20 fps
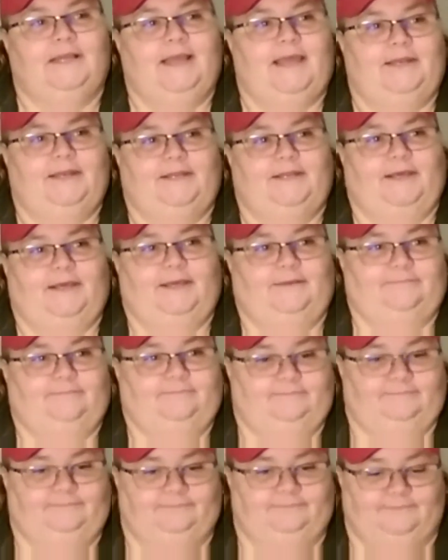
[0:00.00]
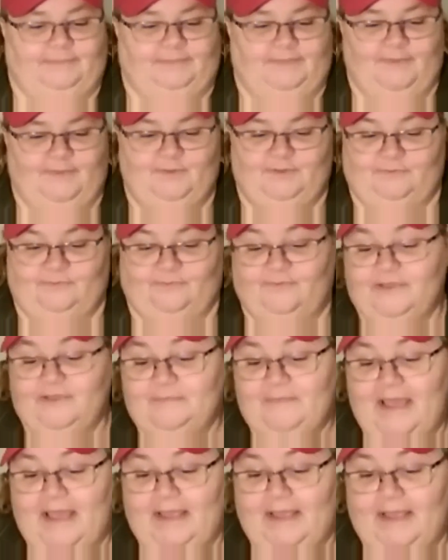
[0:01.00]
and uh, give me some
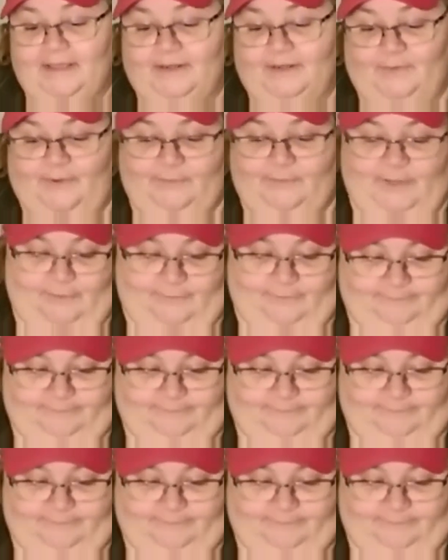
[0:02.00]
feedback, and away we go.